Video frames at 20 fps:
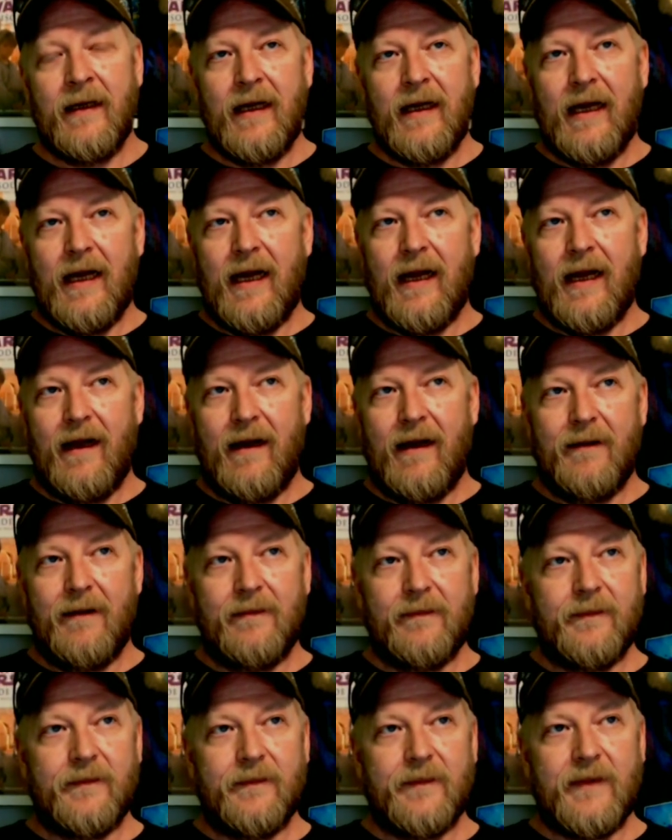
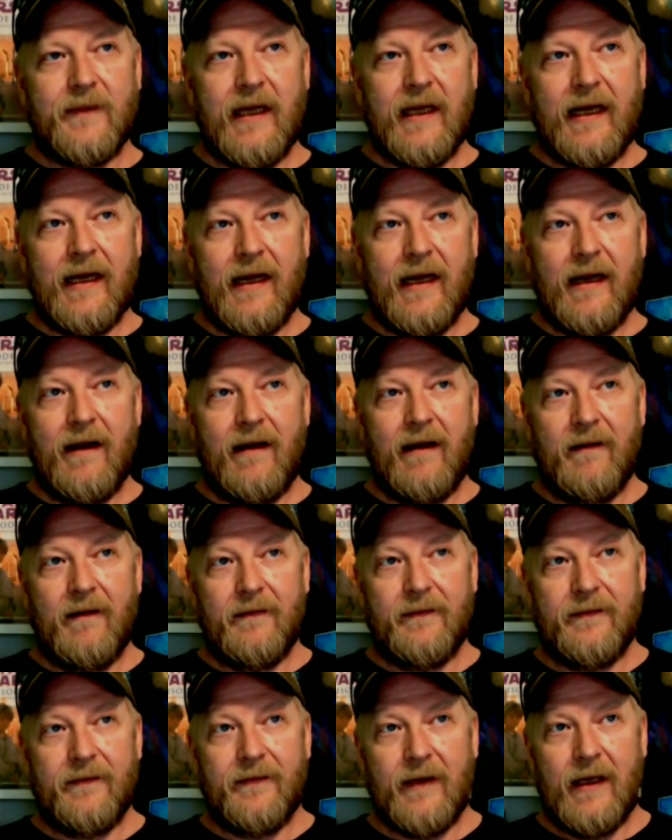They have
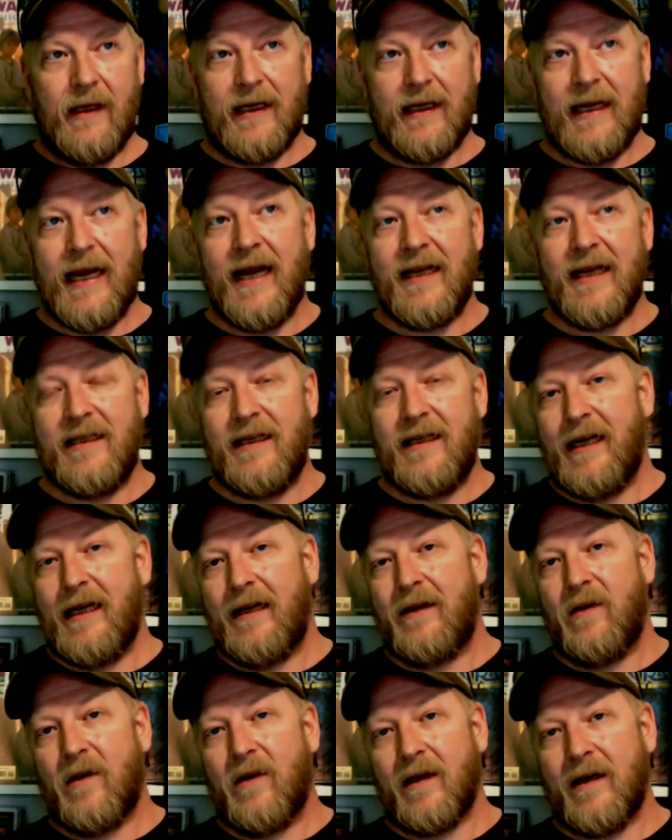Cassian
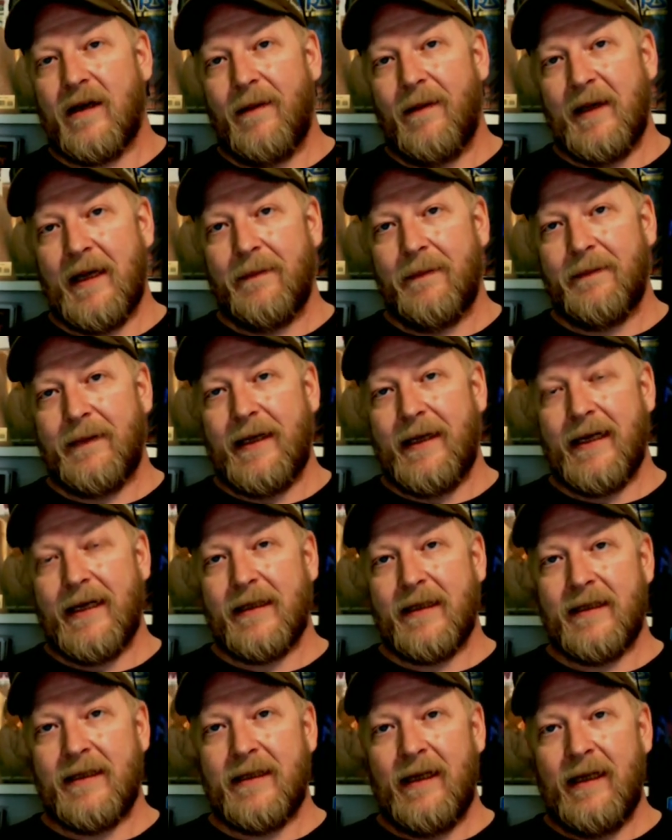Andor coming up next.